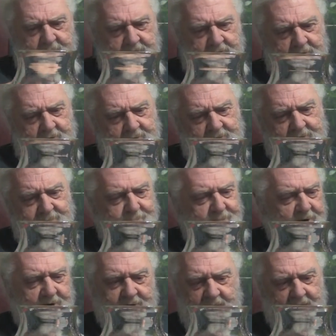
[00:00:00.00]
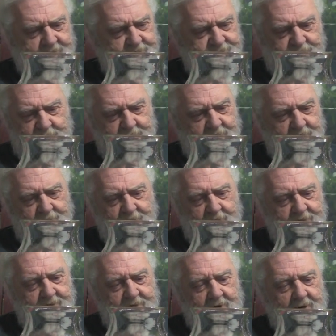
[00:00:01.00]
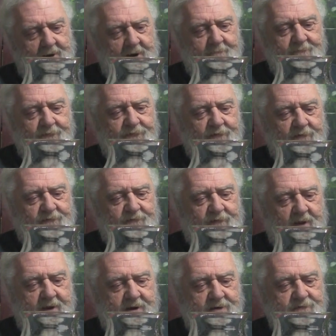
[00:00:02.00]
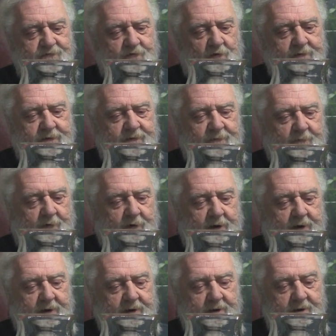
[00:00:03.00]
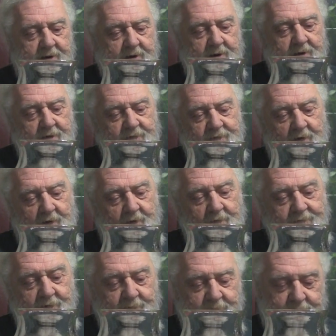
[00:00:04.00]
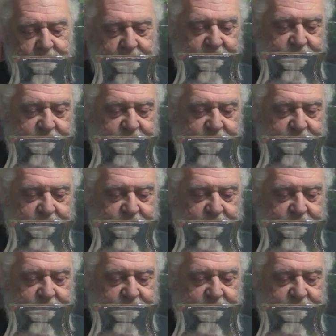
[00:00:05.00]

here in big letters where you can read it 11 16 23 so November